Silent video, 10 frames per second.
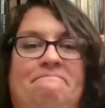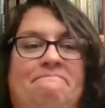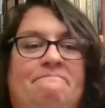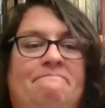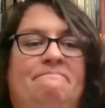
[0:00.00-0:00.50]

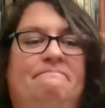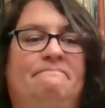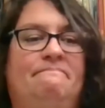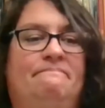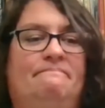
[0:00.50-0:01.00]

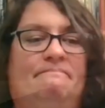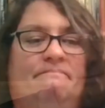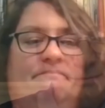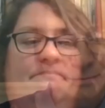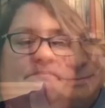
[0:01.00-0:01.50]

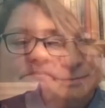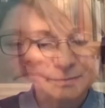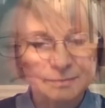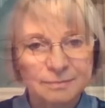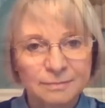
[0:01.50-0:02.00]

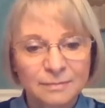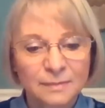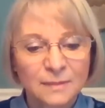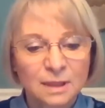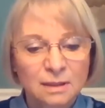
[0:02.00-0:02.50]
Nobody speaks.